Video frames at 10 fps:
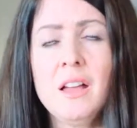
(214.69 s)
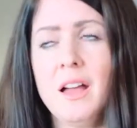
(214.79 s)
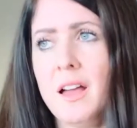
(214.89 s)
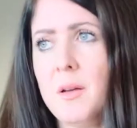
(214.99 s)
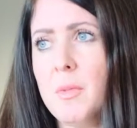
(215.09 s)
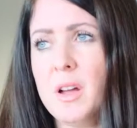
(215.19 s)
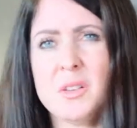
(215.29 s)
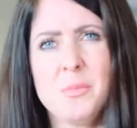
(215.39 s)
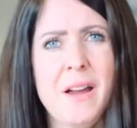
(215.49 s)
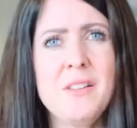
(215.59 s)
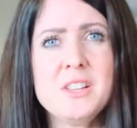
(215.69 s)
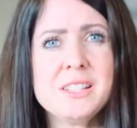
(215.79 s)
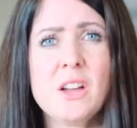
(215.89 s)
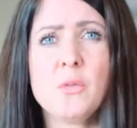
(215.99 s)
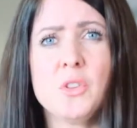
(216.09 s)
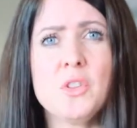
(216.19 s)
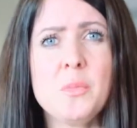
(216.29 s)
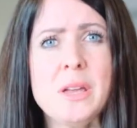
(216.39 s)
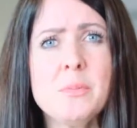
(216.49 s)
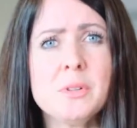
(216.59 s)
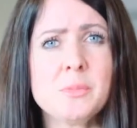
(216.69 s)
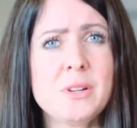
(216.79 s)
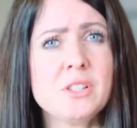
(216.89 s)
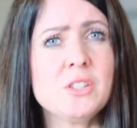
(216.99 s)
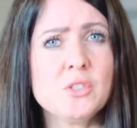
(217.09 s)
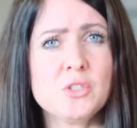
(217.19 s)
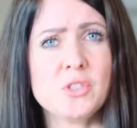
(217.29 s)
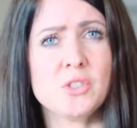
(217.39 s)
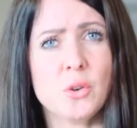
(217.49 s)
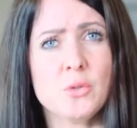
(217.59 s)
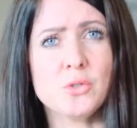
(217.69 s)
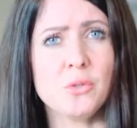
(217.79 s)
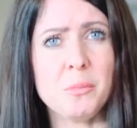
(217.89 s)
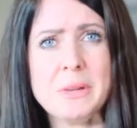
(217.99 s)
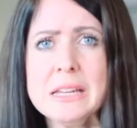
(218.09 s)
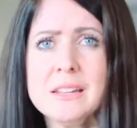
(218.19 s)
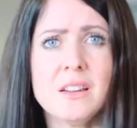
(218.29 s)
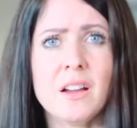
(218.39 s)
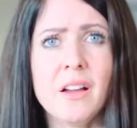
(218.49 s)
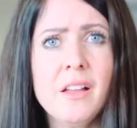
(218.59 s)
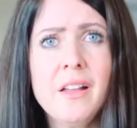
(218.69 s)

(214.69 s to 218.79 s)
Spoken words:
And comparing yourself with other people, especially in such a social media